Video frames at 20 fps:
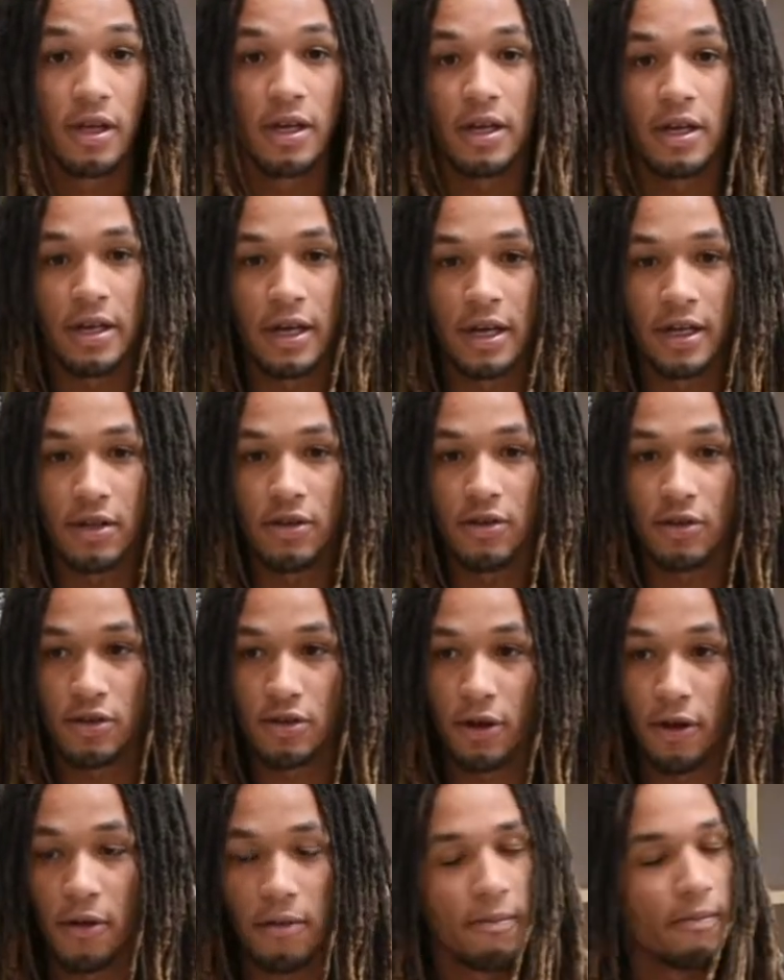and I can
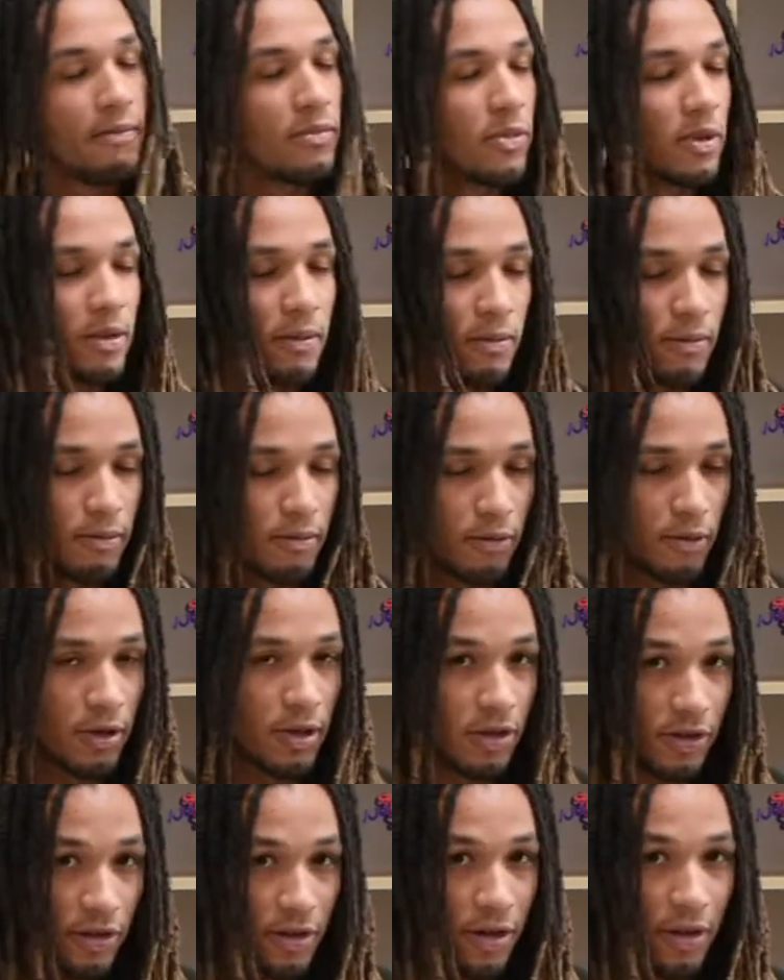start really
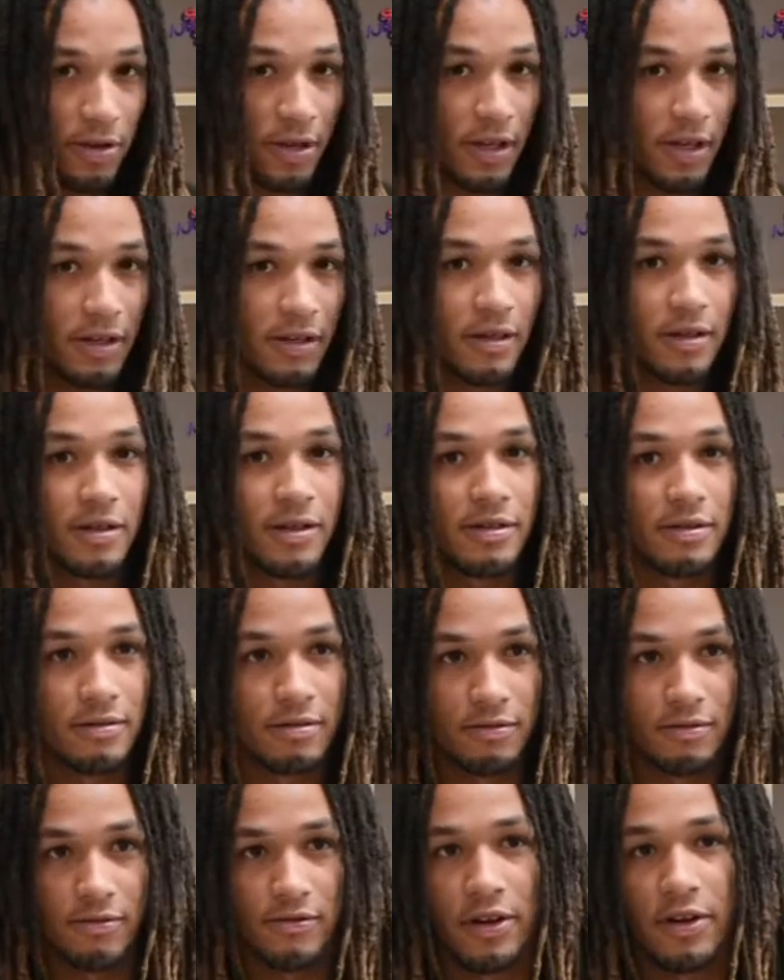slowly,
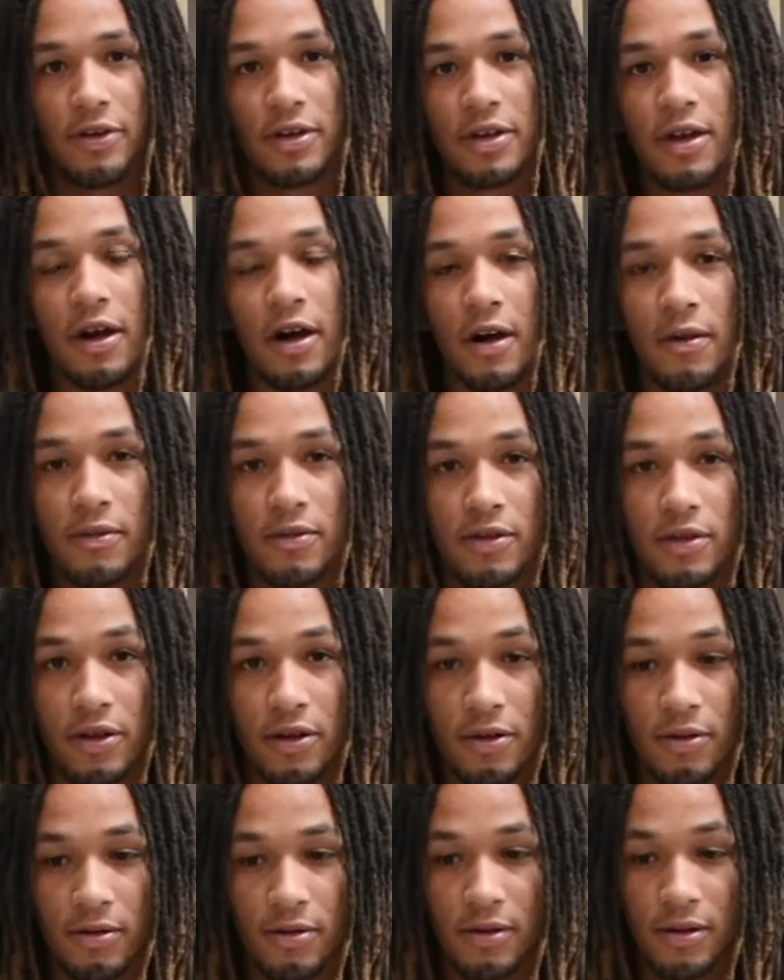very calm.
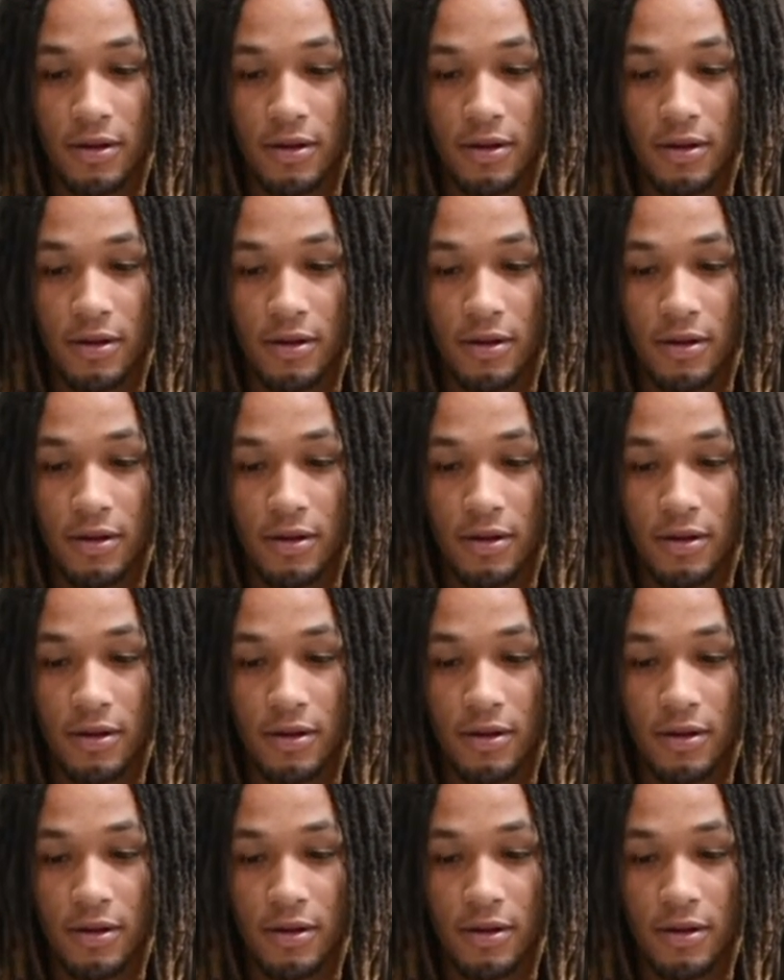So